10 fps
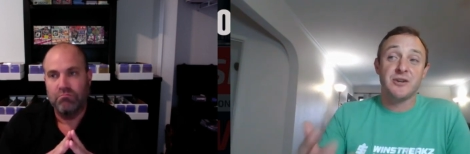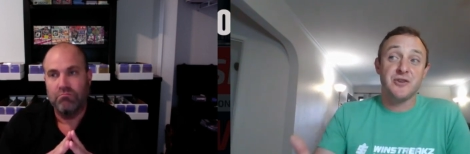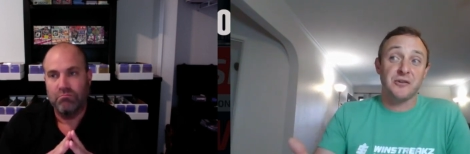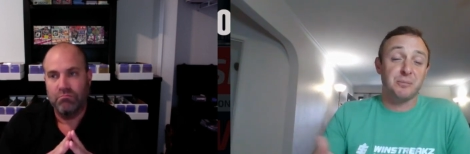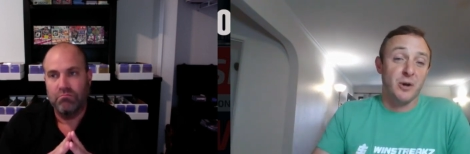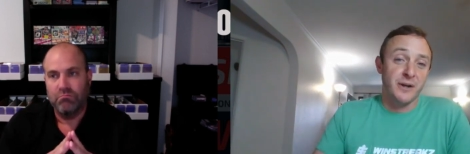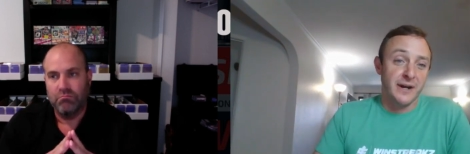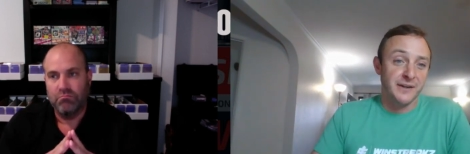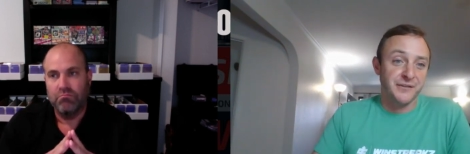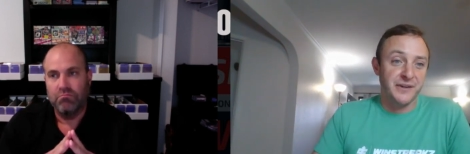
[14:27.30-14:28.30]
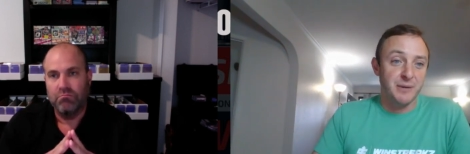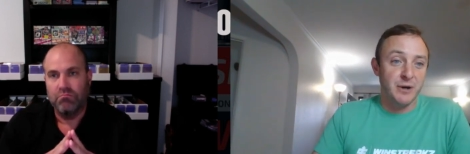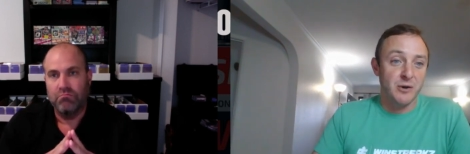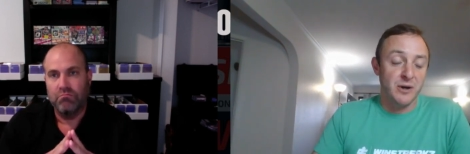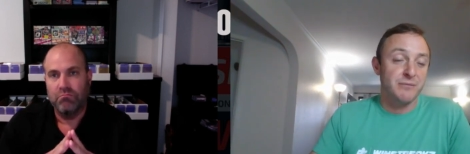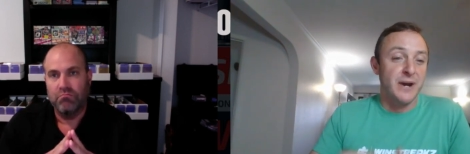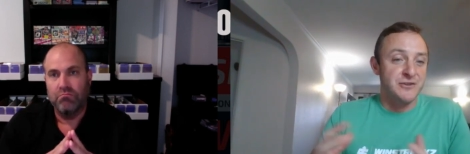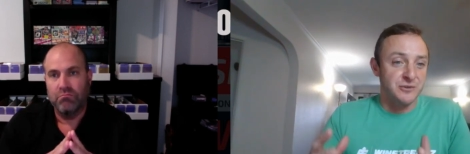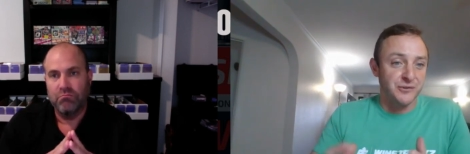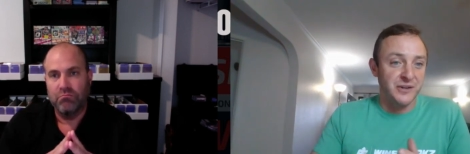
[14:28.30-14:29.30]
Speaker 1: just brought on a cmo a
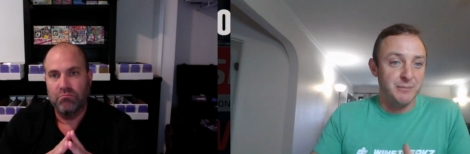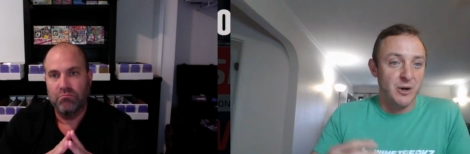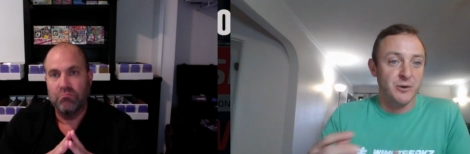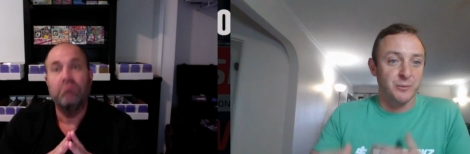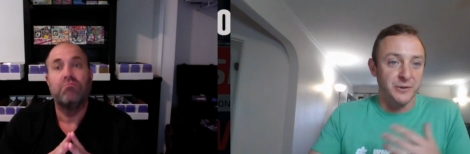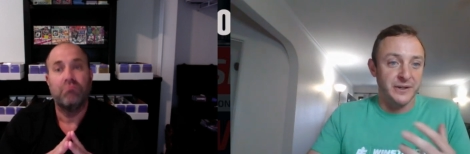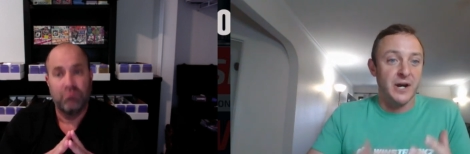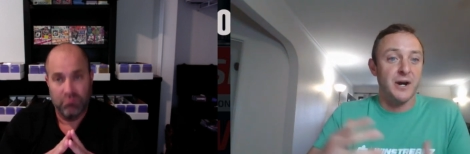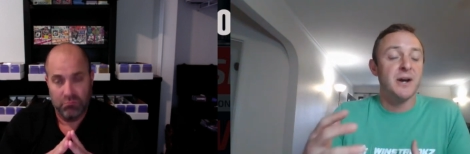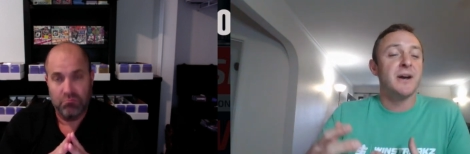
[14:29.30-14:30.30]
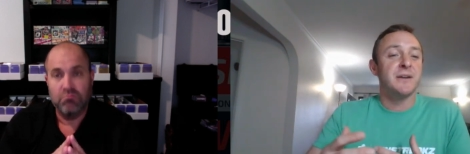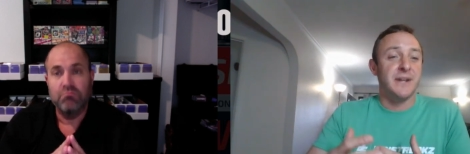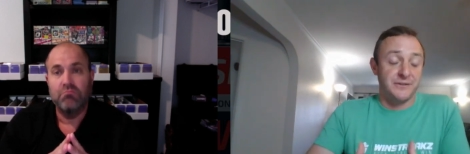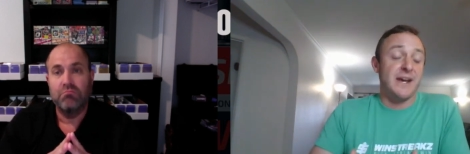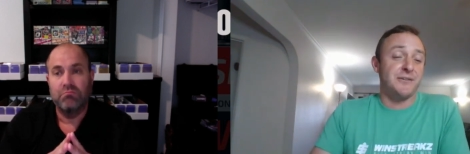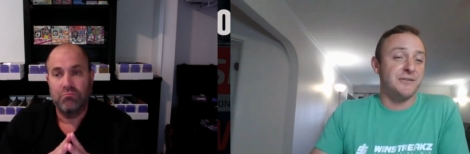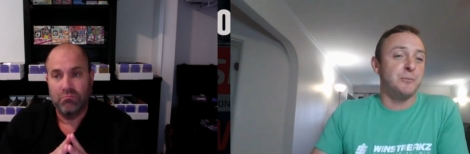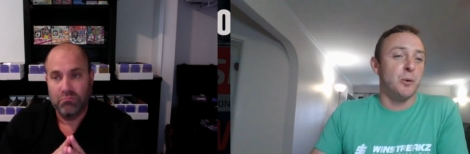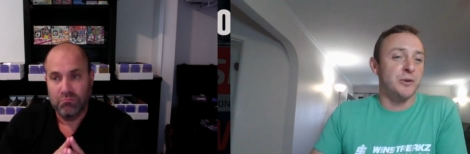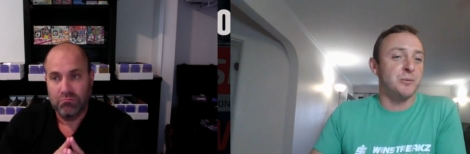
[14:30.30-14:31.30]
fractional cmo to really that has
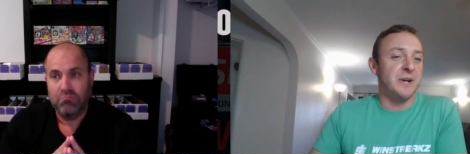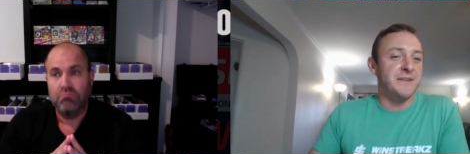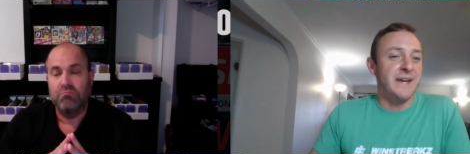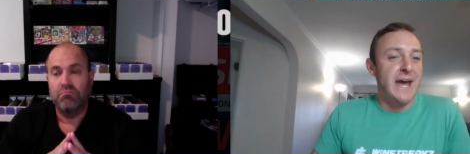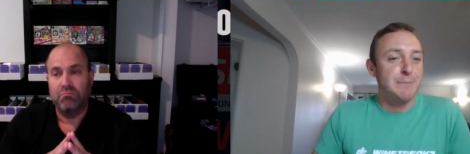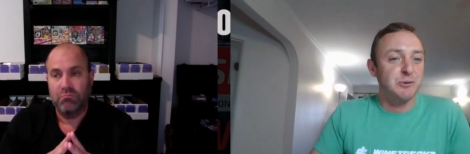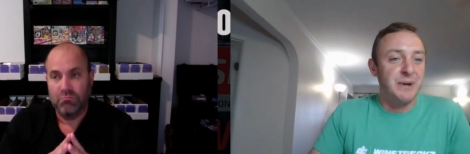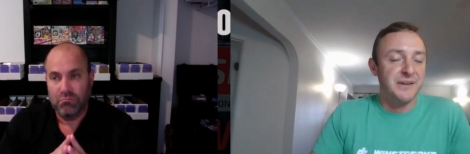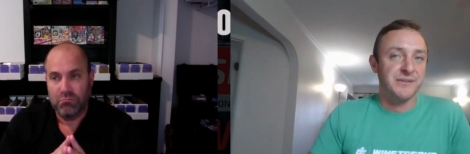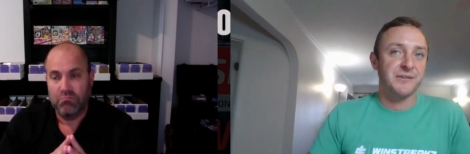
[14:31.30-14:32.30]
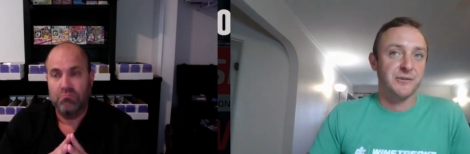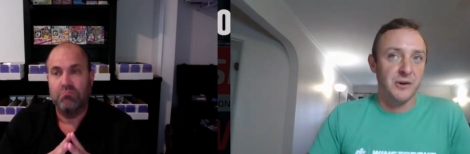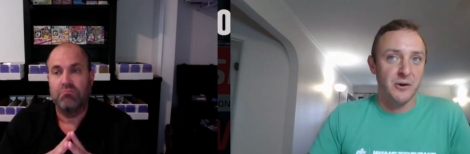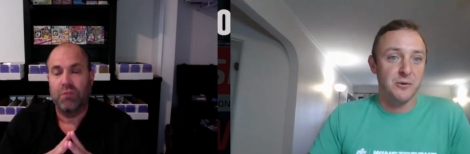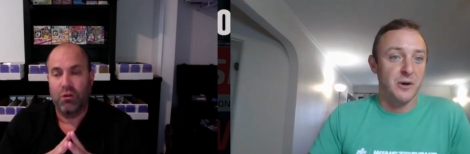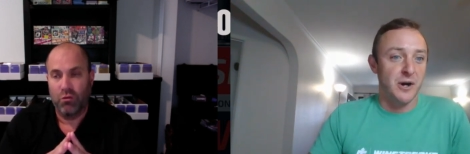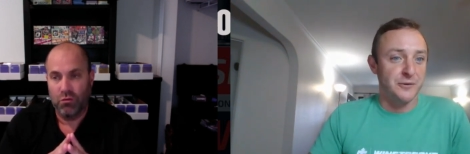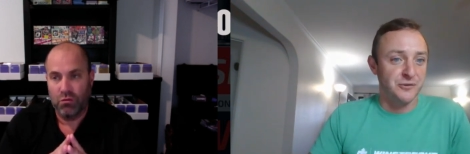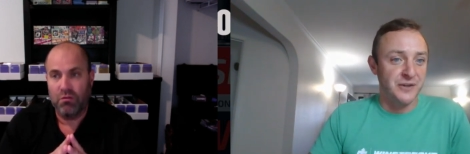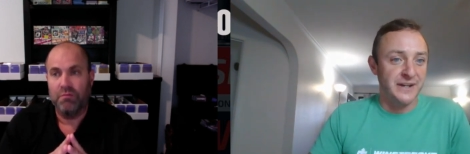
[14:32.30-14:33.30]
worked in the app space so
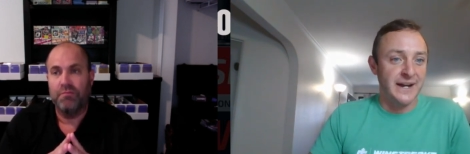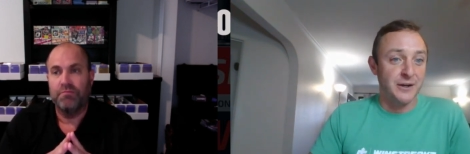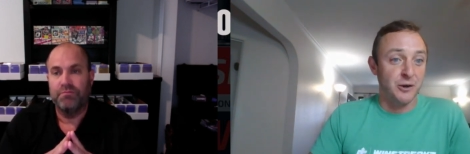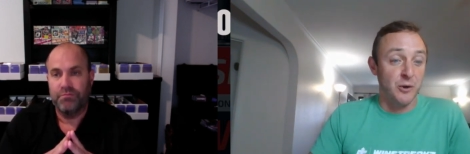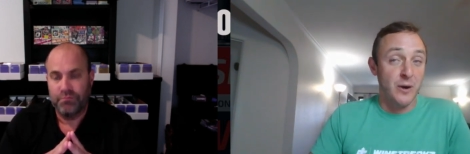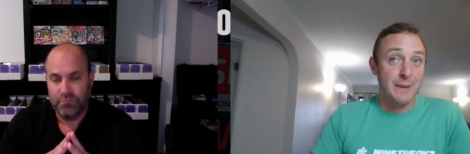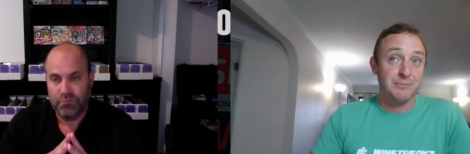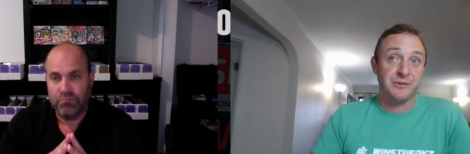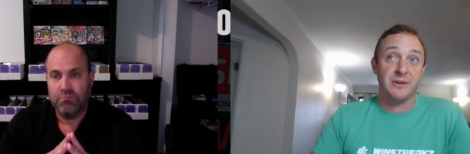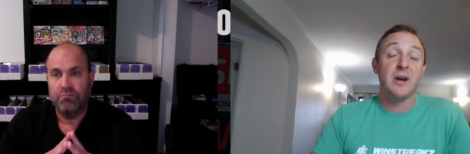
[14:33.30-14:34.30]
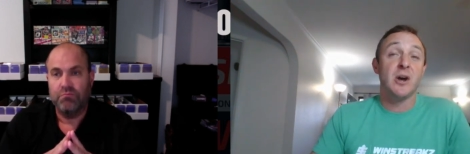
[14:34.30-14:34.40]
understanding how to grow apps and